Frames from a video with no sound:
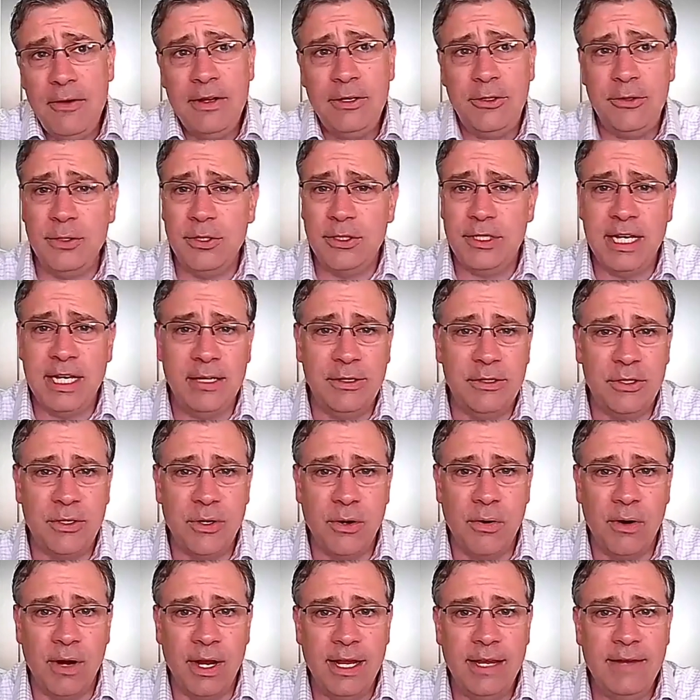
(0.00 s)
interesting
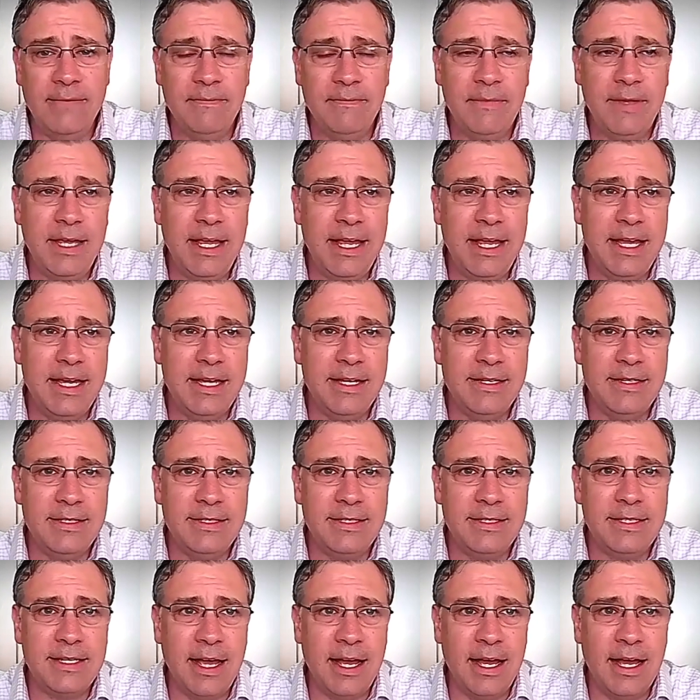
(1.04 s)
story
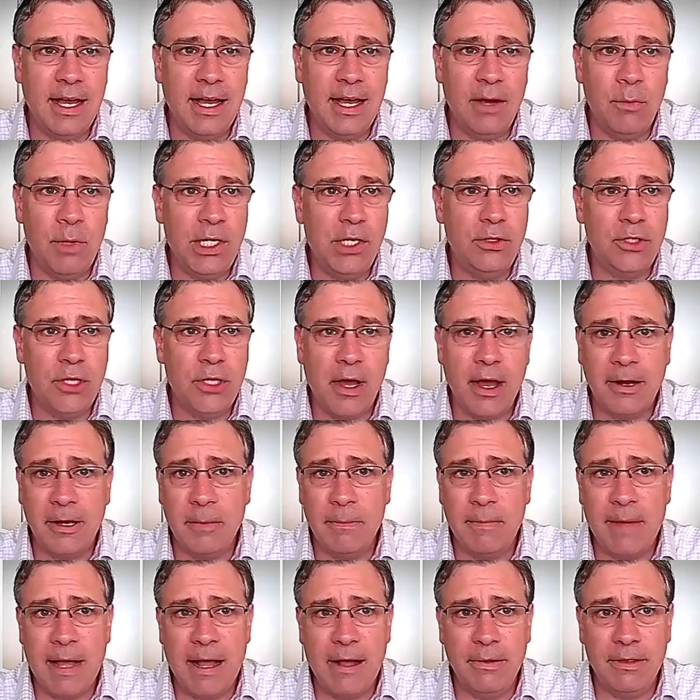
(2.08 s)
is when you talk
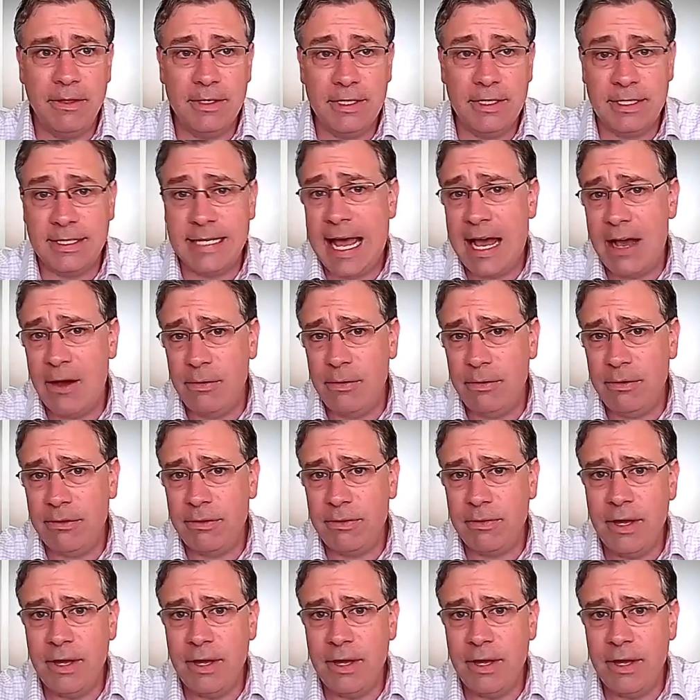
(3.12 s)
about the South,